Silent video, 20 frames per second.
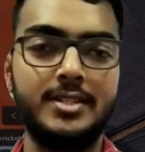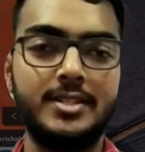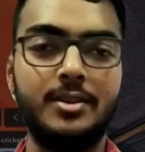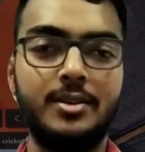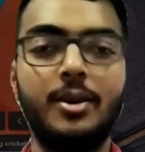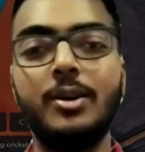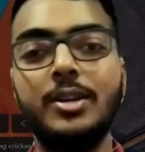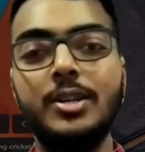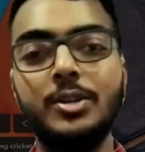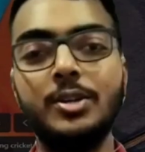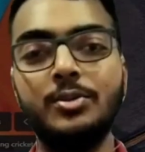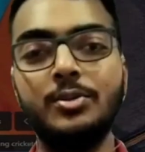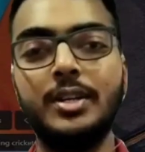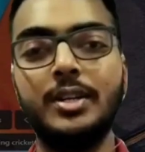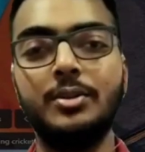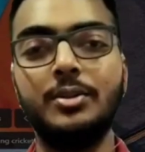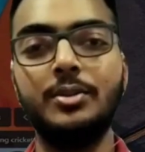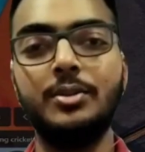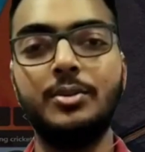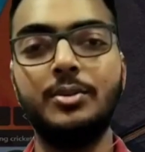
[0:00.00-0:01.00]
All you need to
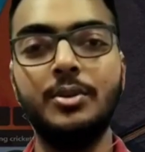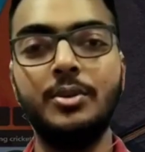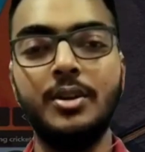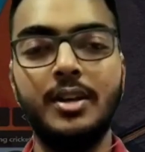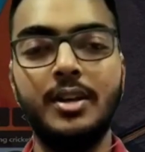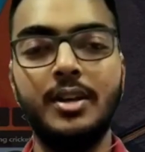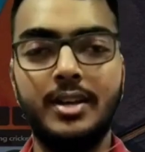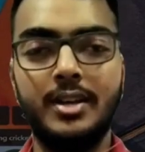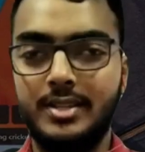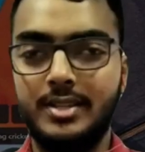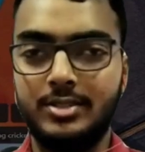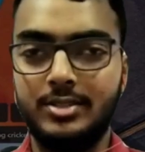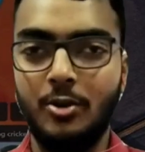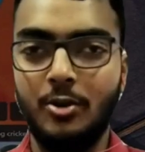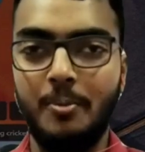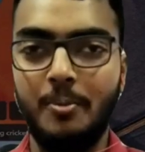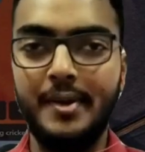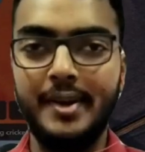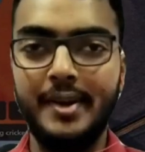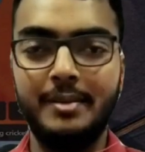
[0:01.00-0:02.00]
do is
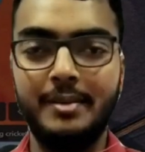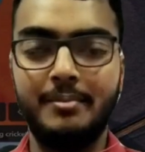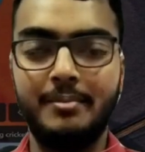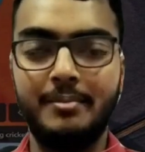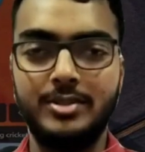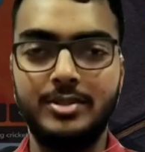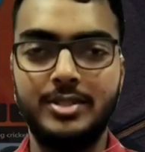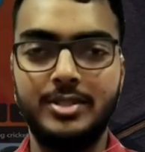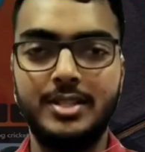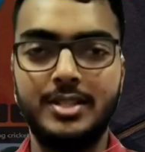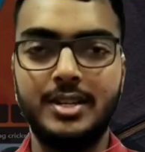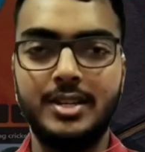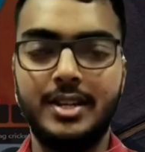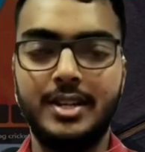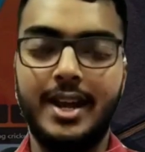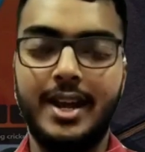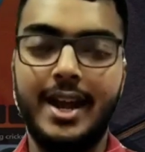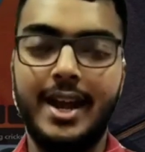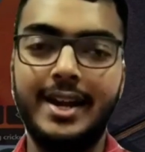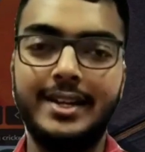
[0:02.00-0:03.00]
open a browser
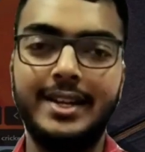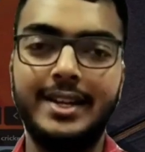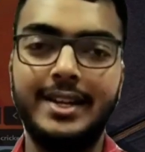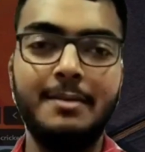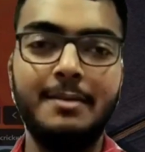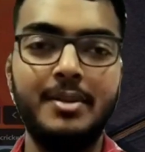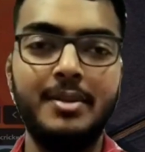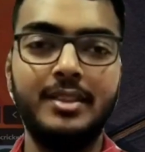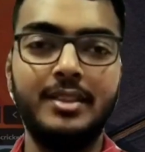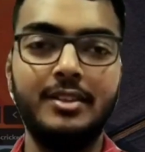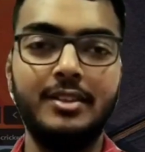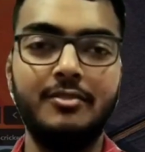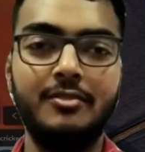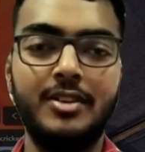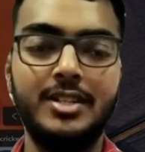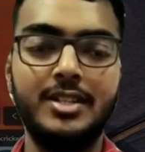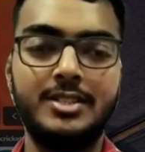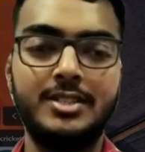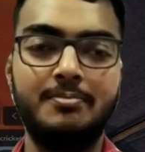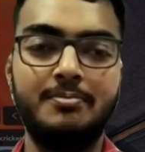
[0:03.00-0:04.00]
and type in the
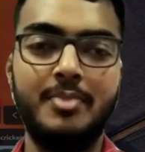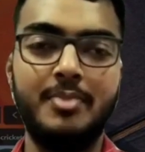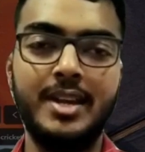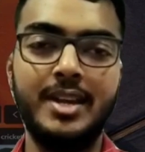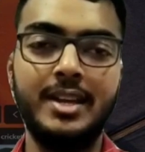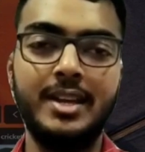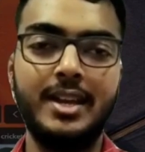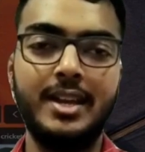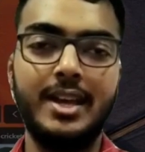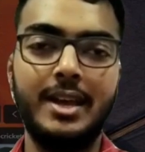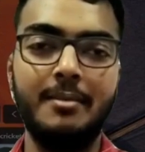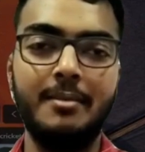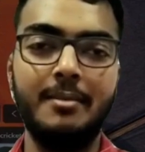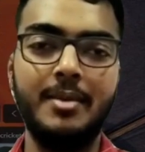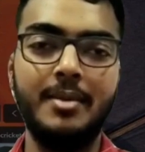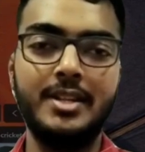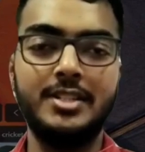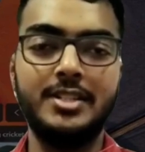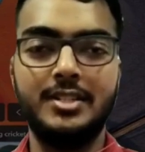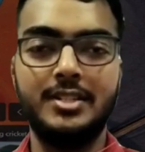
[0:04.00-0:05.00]
words Bing
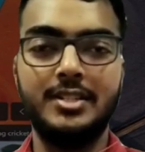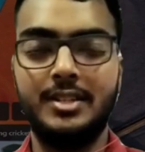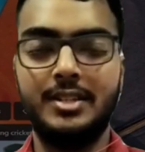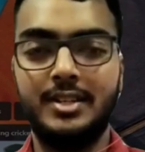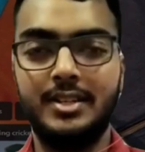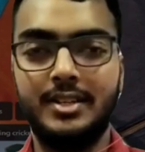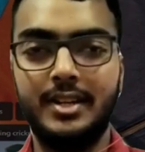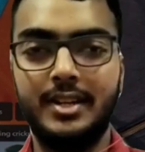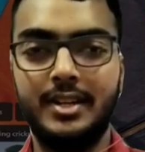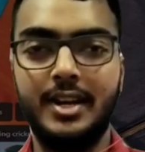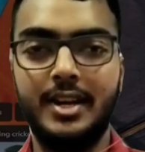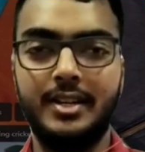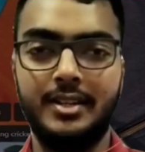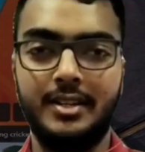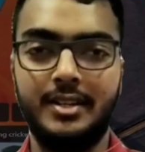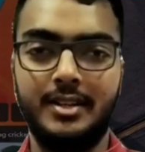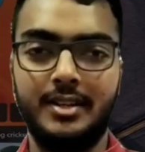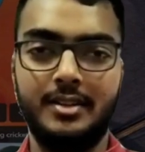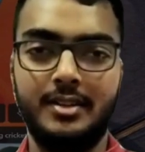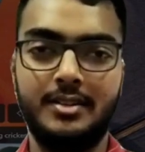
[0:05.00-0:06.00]
Image Creator
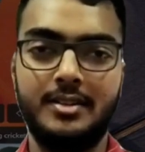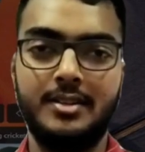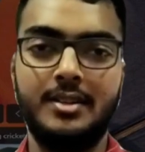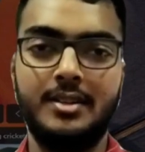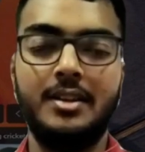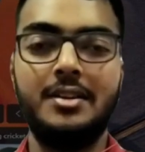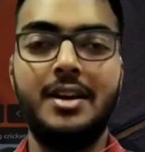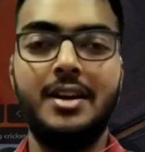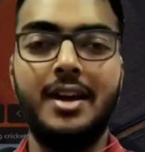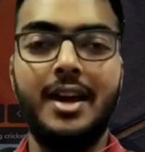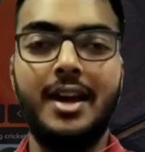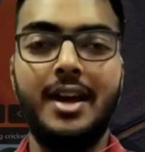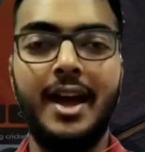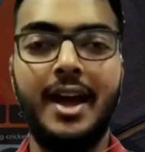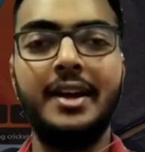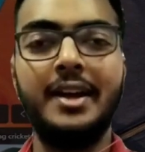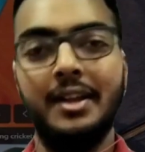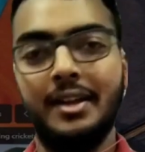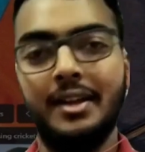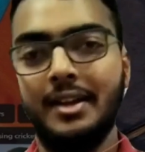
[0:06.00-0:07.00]

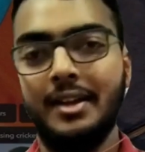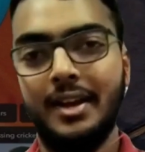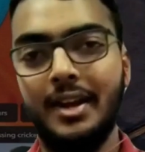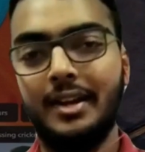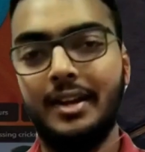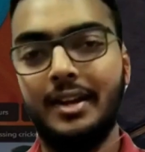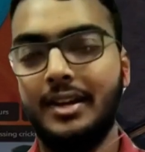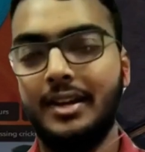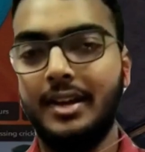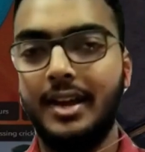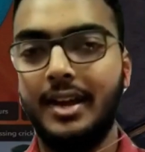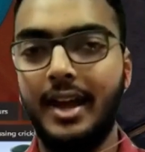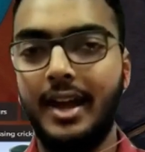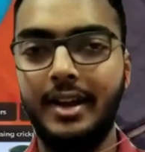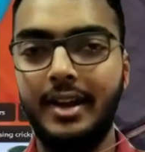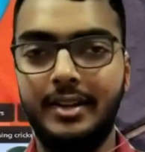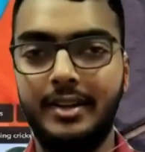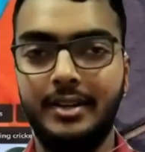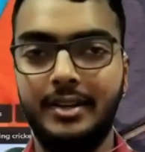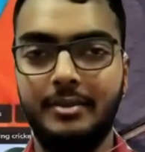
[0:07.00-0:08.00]
and hit enter.